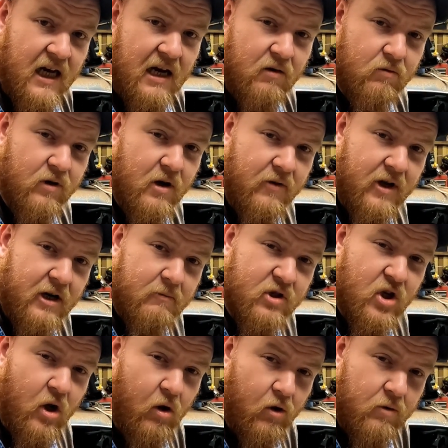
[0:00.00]
I don't know that it was
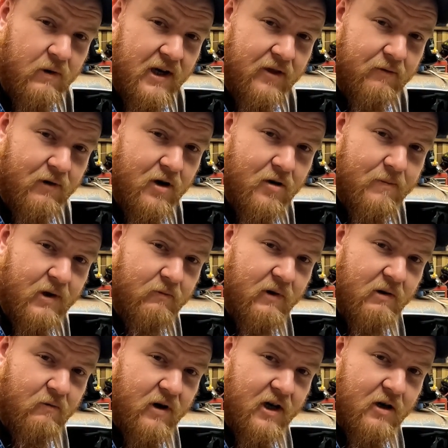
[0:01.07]
all the way through, but we
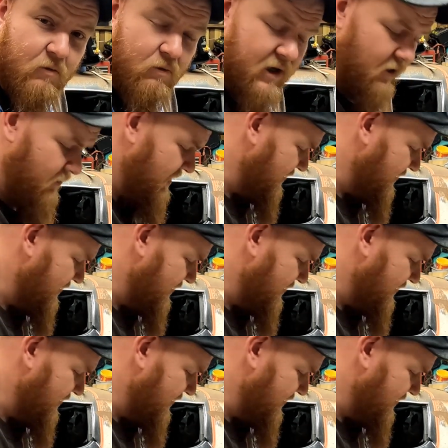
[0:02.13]
wanted to weld